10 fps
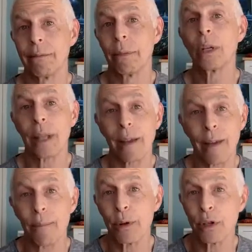because I
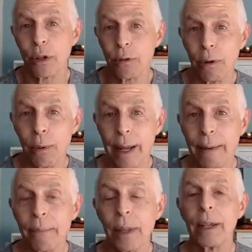kept pushing you away.
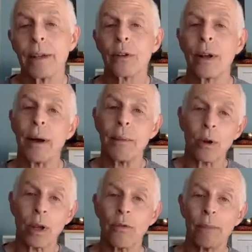So anyway, I'm
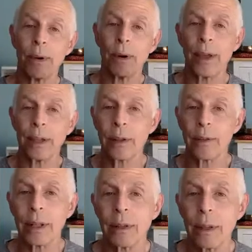working from both ends
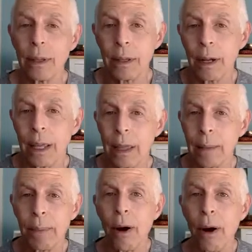of it, either
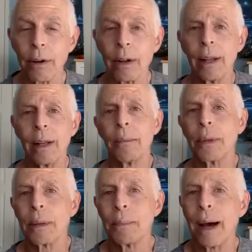partner.
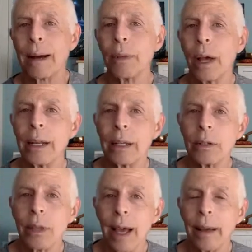But the bottom line
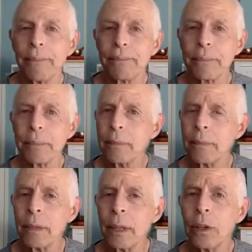is that
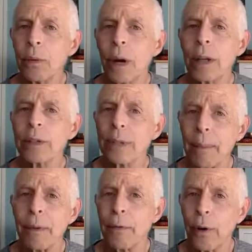you want to
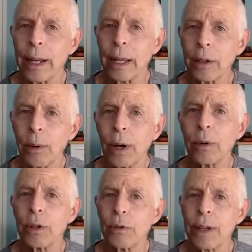stop avoiding. You want
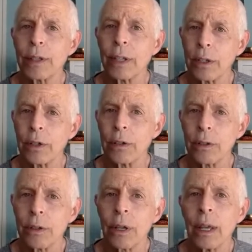to address the
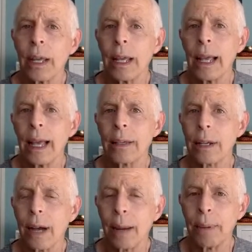issues as
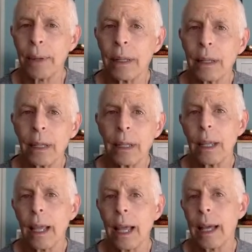a couple,
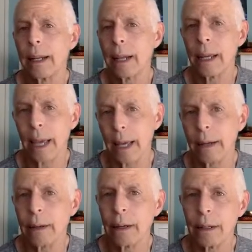and again,